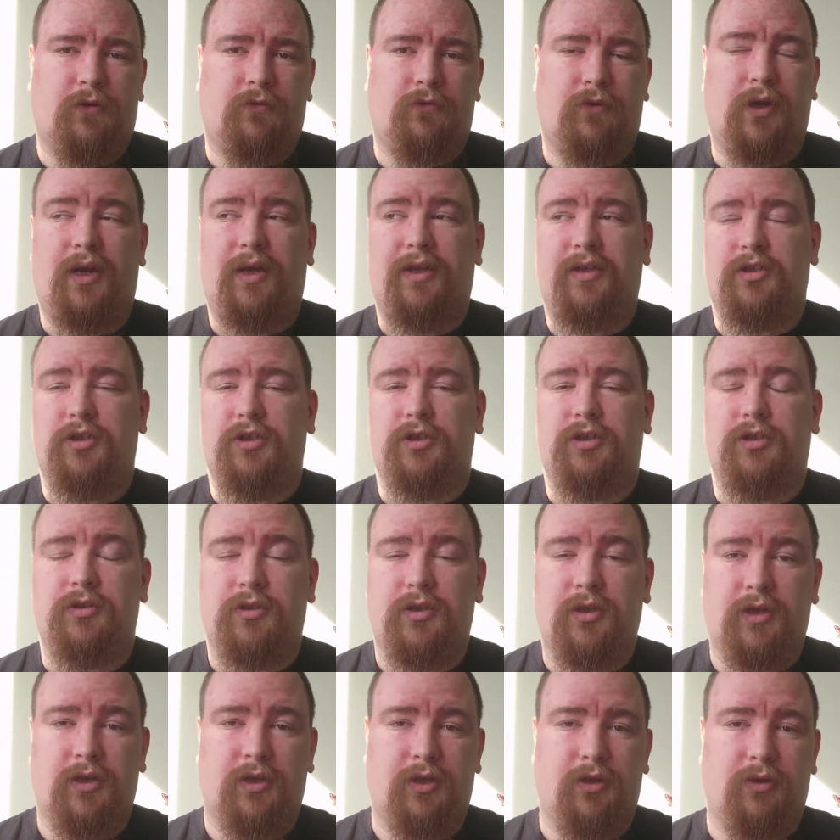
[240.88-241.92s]
related to
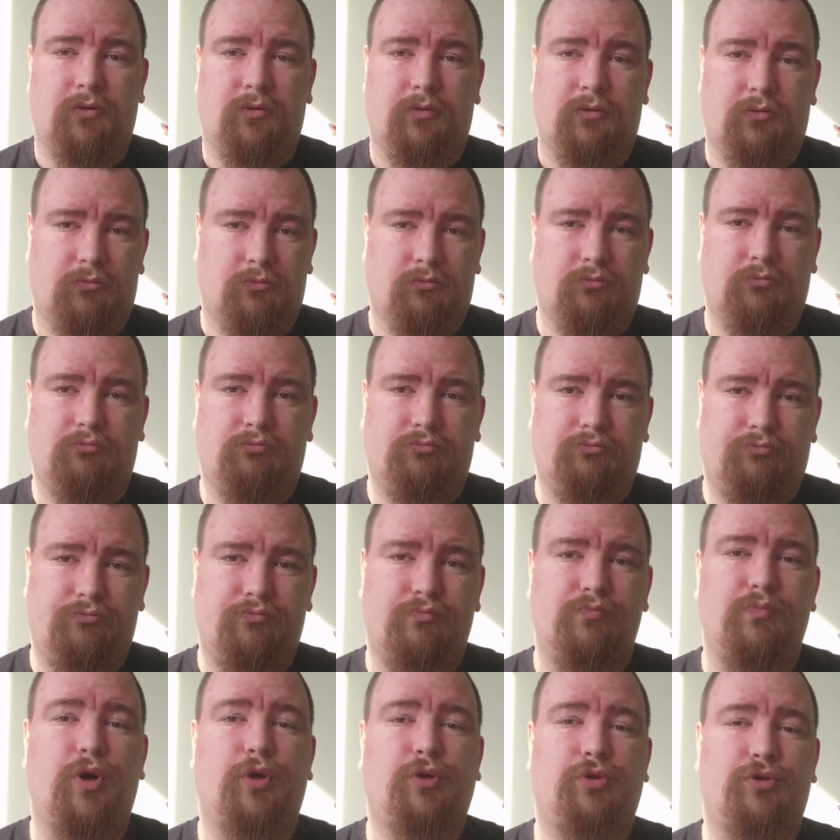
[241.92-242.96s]
the
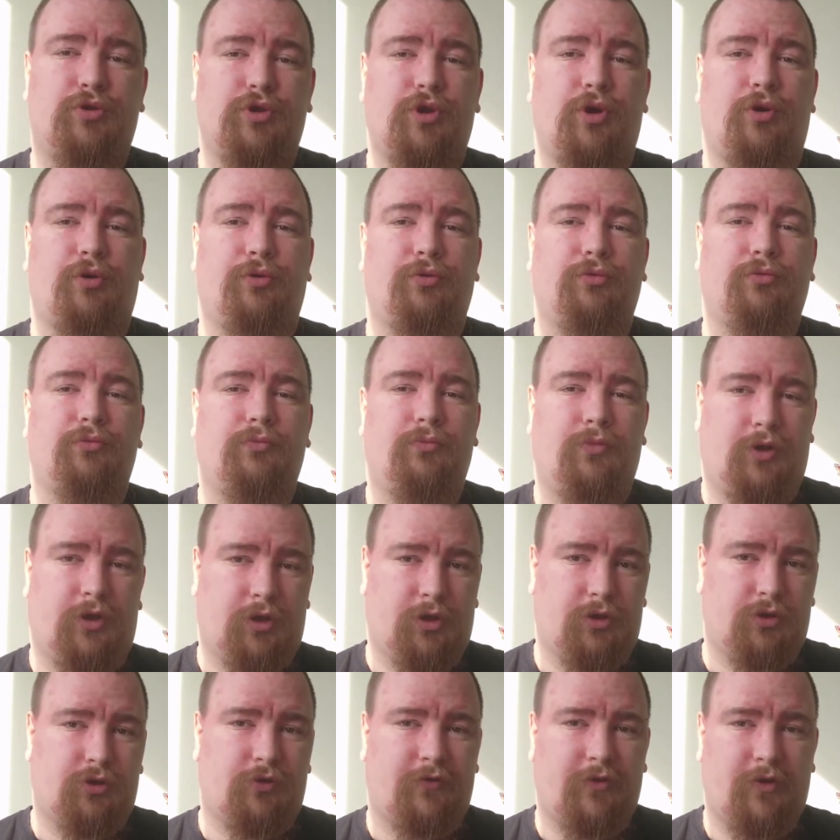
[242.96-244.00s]
moto
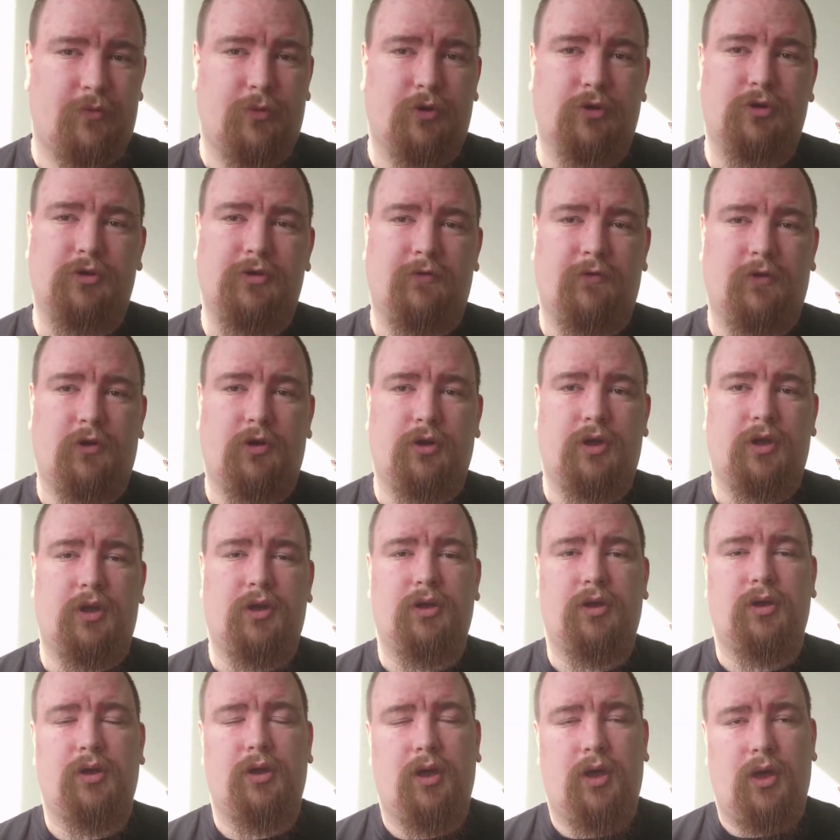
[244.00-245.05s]
part of the motovlogging.